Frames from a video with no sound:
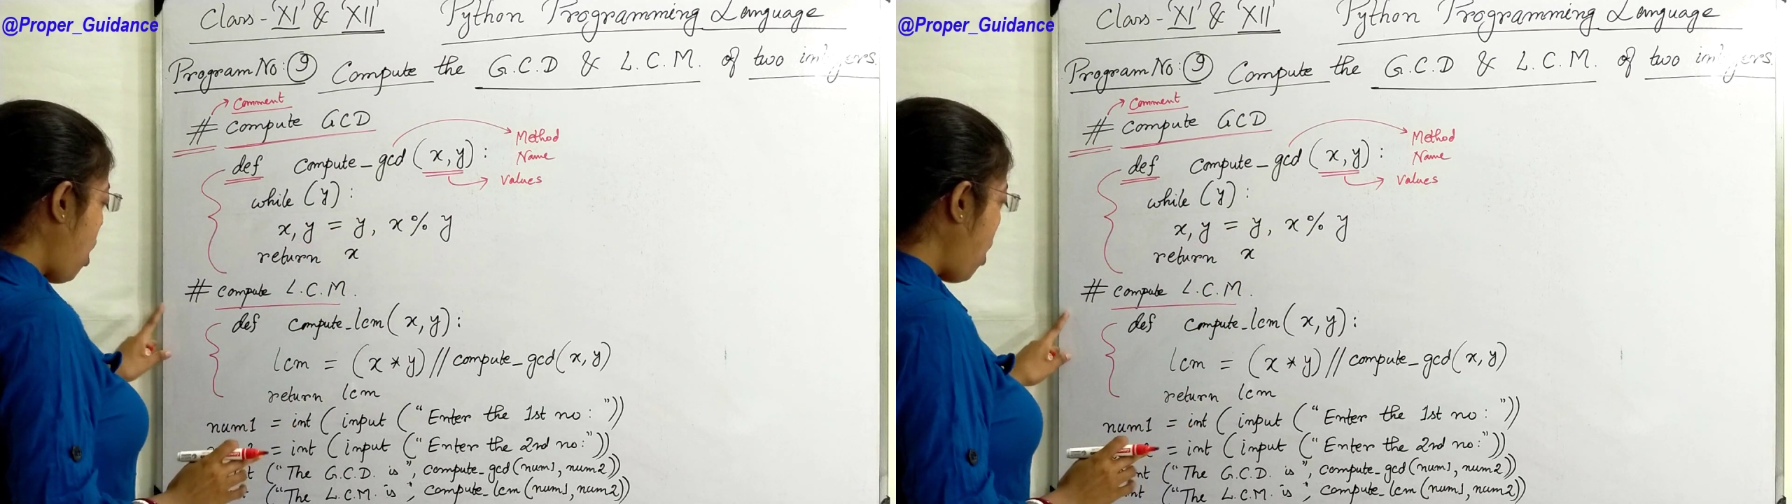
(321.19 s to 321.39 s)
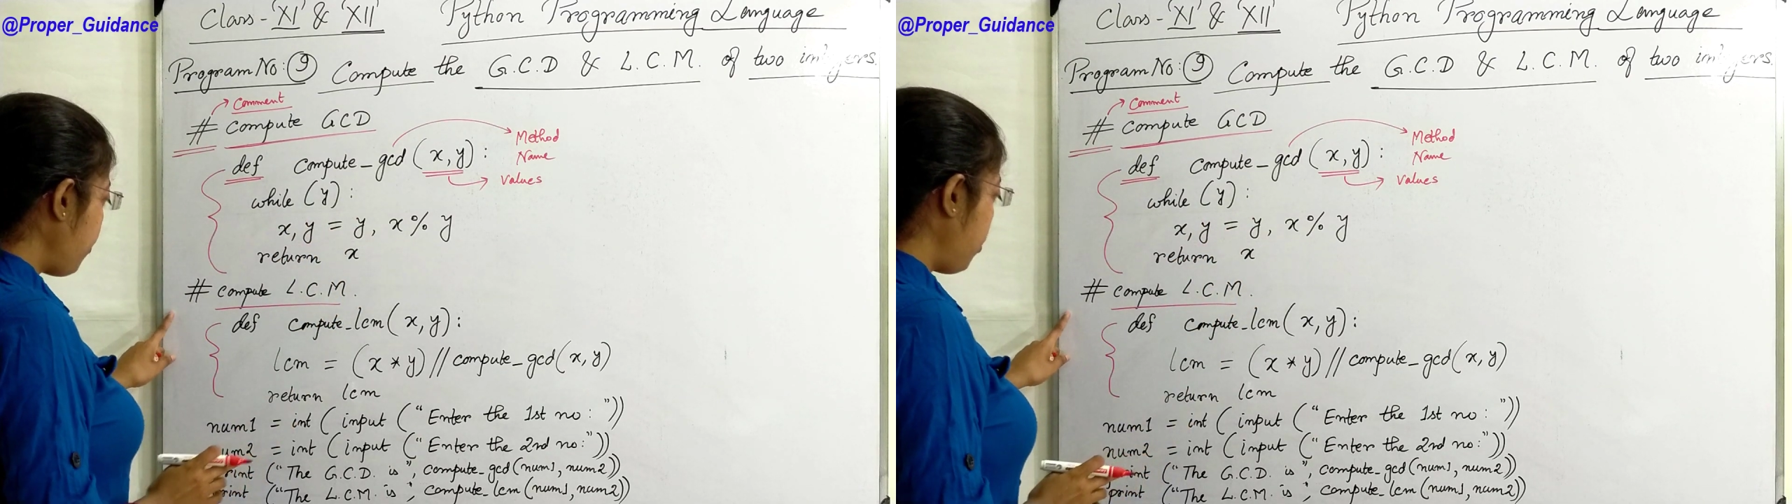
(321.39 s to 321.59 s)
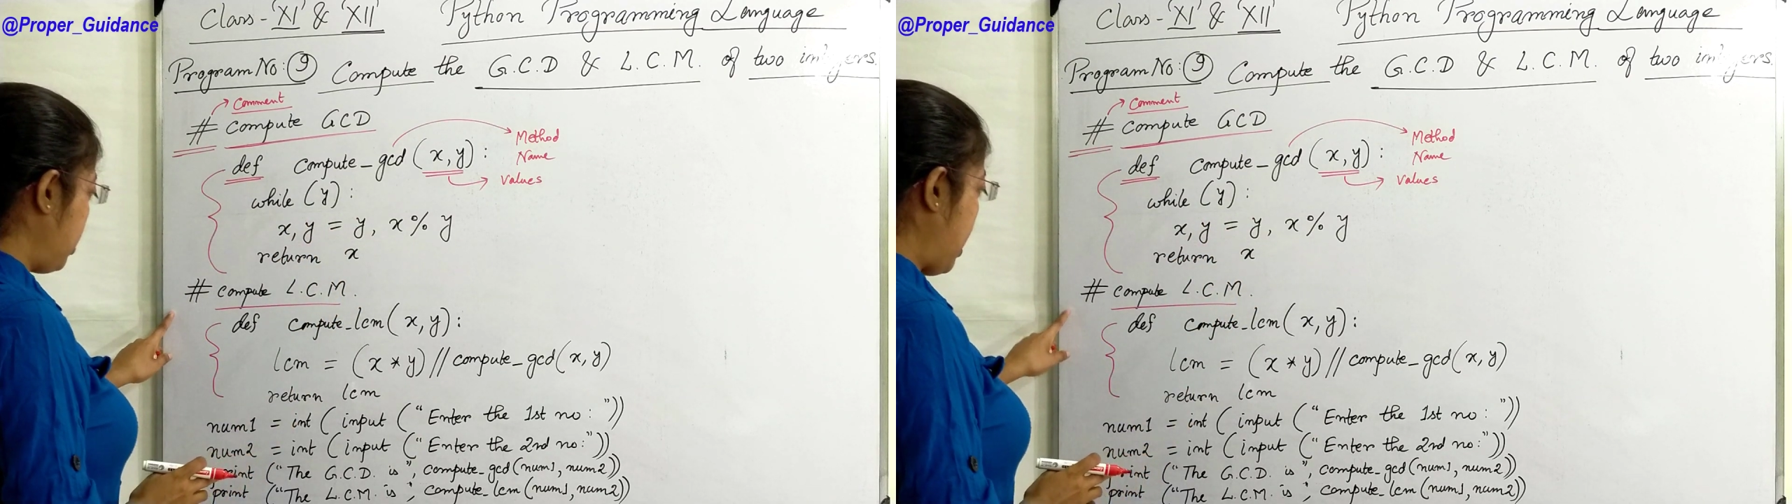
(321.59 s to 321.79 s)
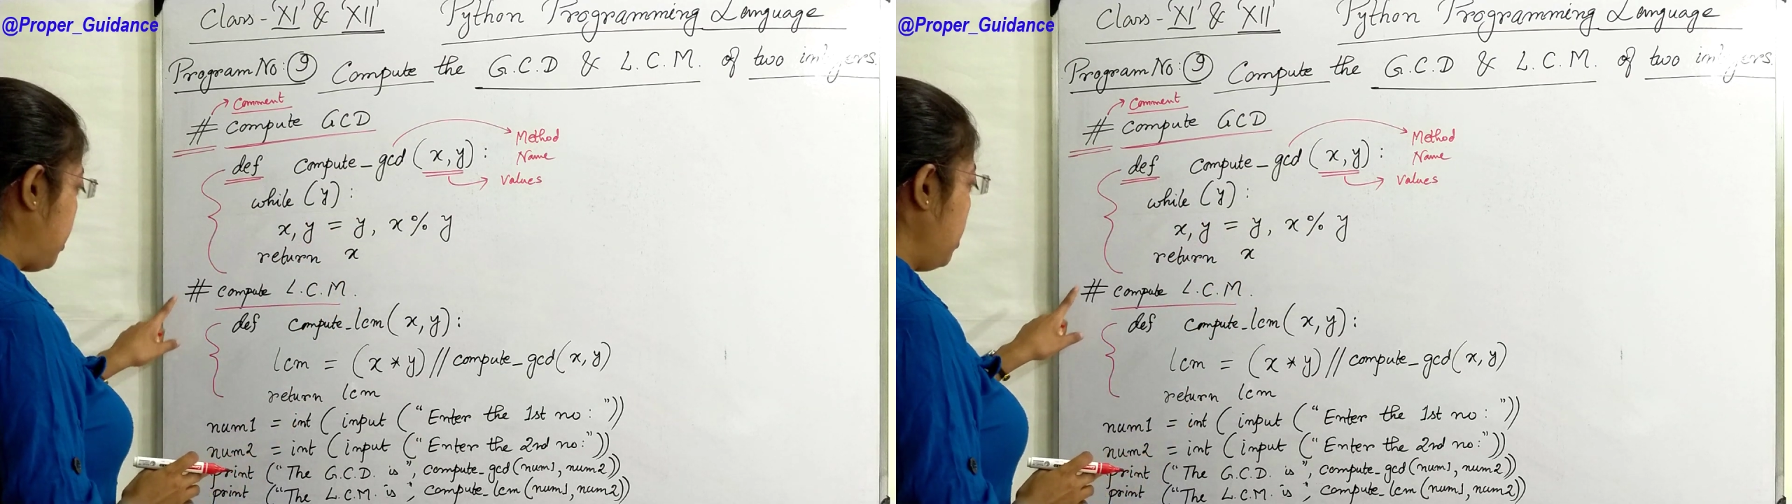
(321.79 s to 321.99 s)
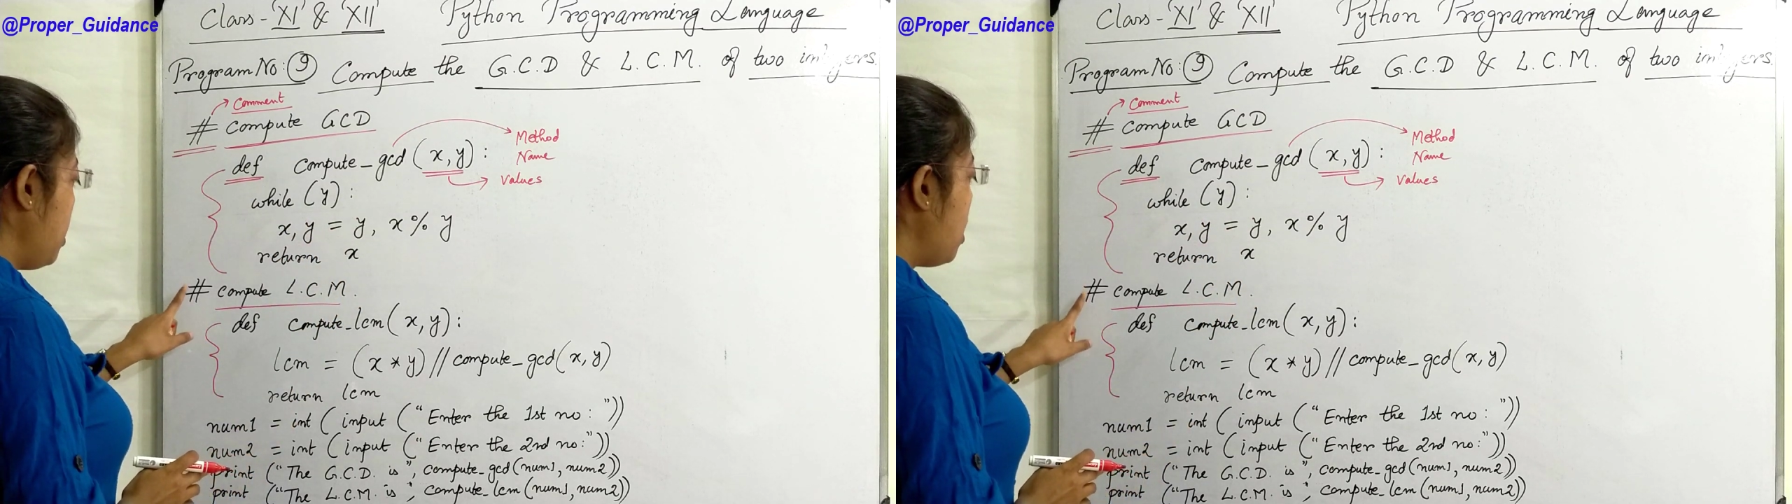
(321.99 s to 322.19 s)
After
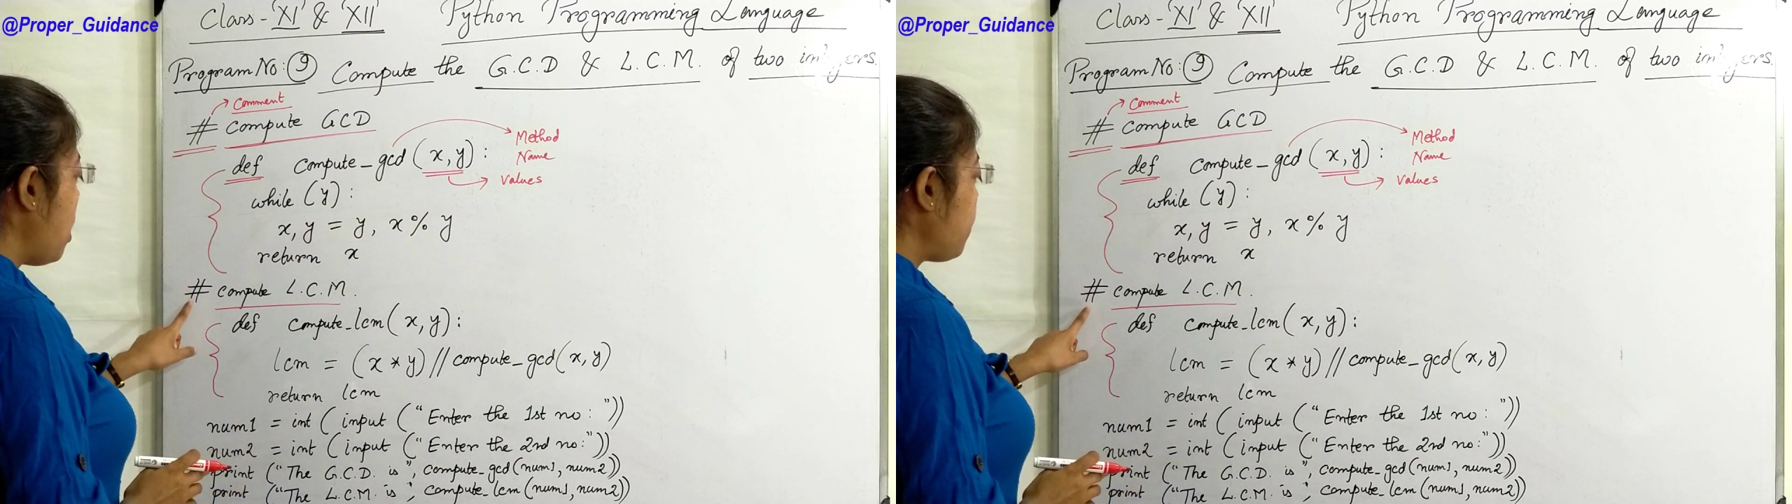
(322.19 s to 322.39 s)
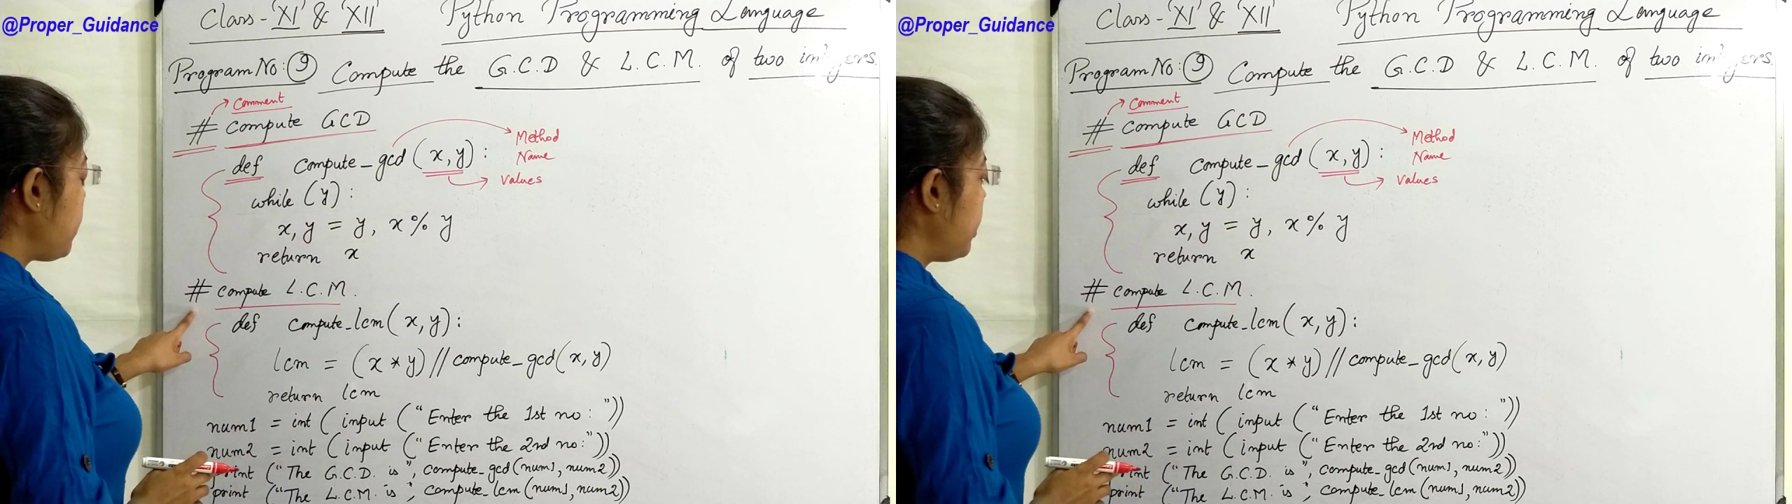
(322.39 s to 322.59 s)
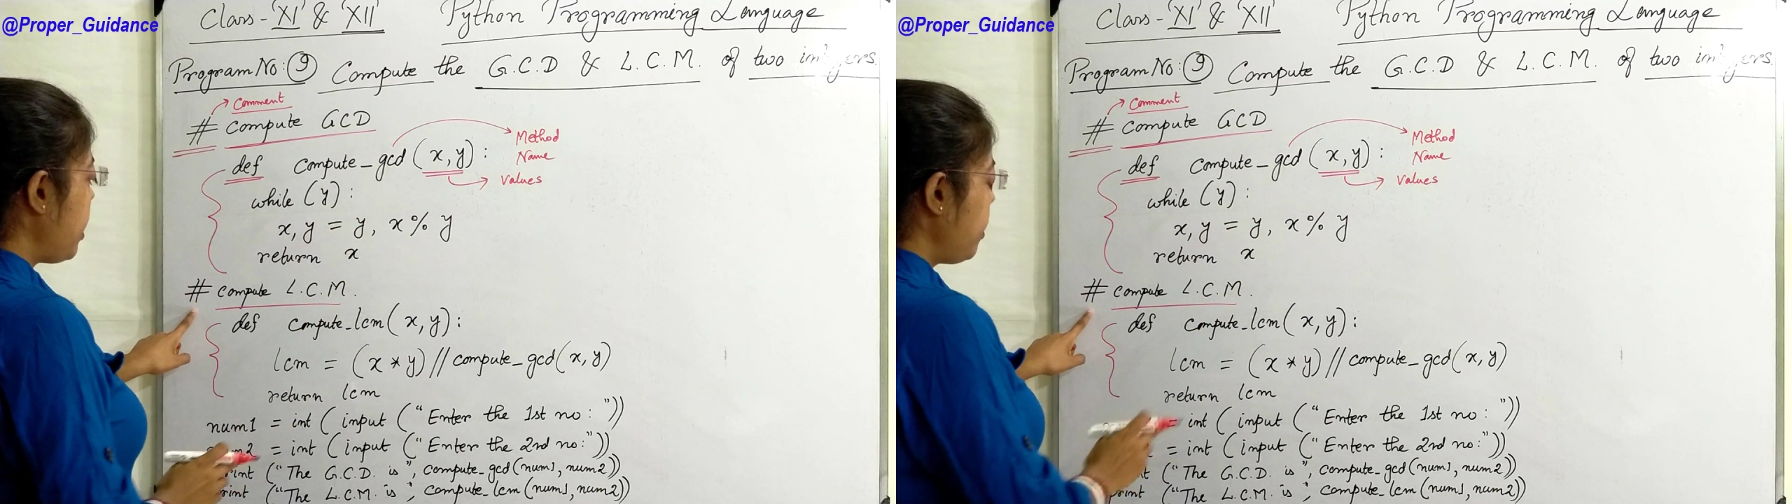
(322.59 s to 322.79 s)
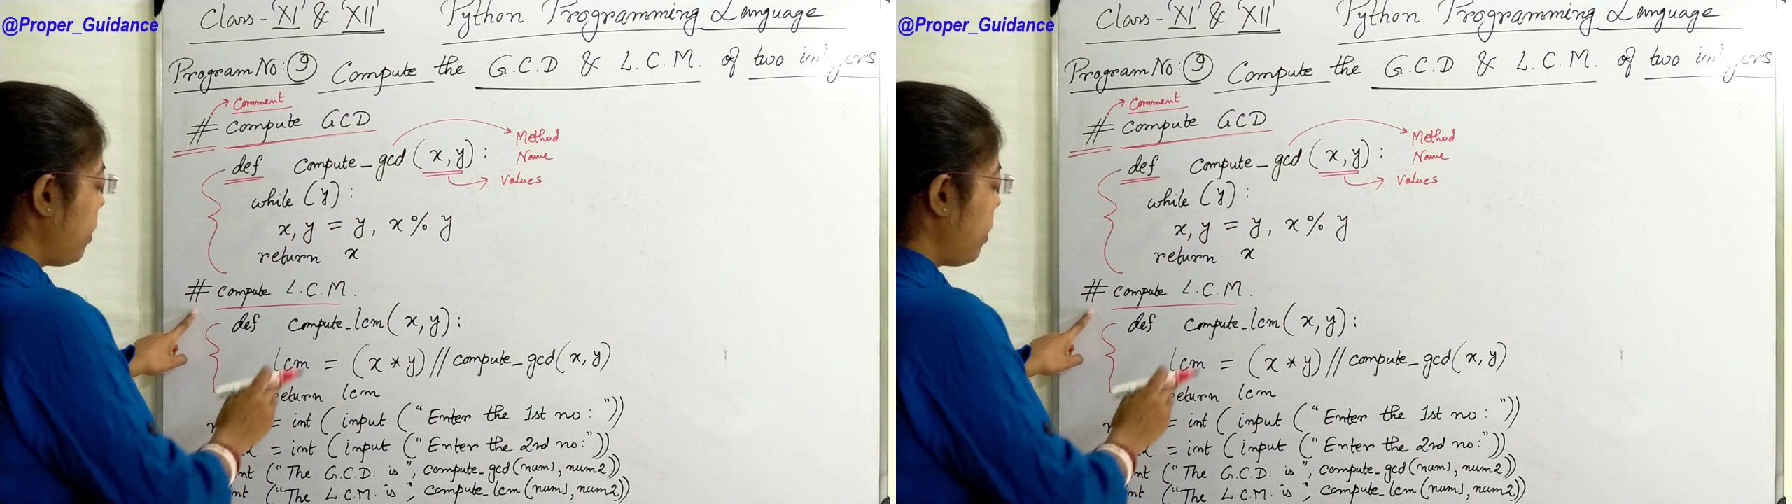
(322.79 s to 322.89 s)
that